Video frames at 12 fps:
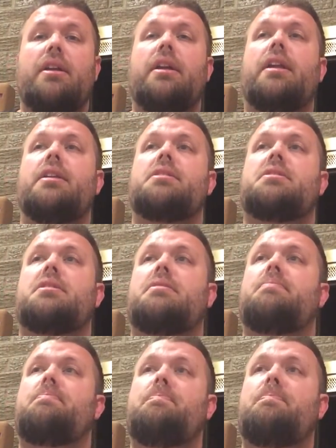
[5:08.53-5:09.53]
It is
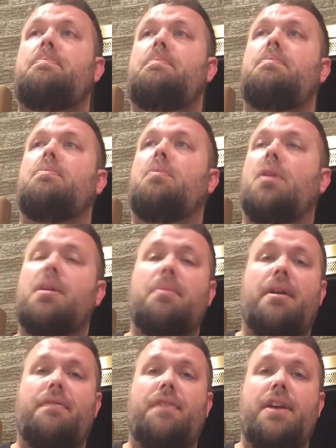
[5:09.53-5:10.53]
one of
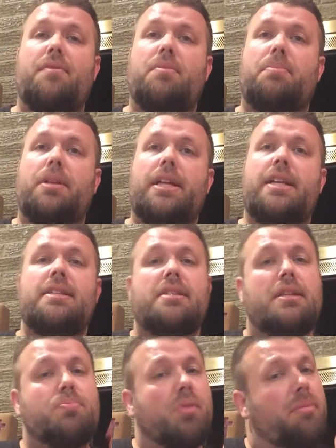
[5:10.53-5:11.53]
my favorite
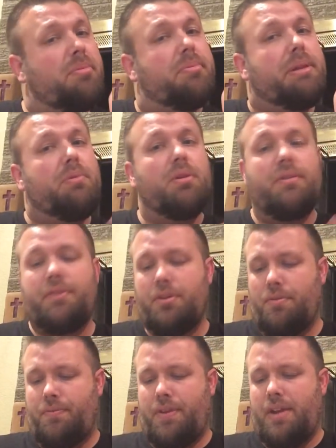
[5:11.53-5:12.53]
blends. It's probably one of
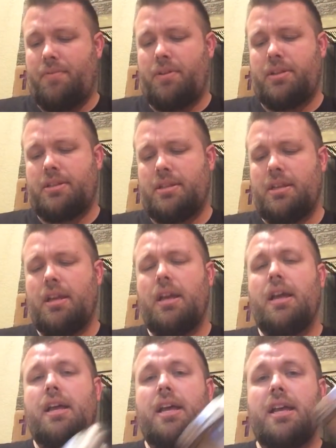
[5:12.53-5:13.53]
your favorites.
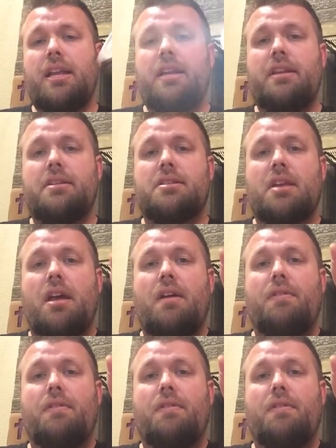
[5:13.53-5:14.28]
And it is